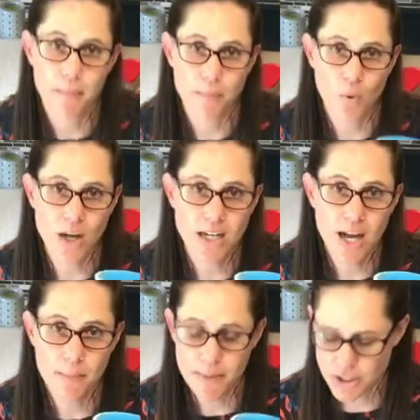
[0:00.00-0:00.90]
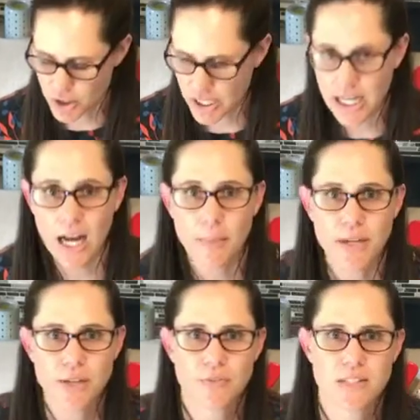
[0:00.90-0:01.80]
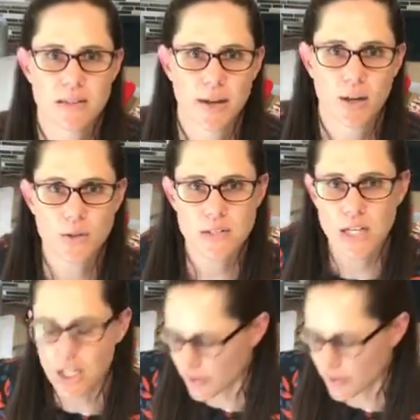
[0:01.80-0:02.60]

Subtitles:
1 cup measuring cup. Can you even see my oats? Here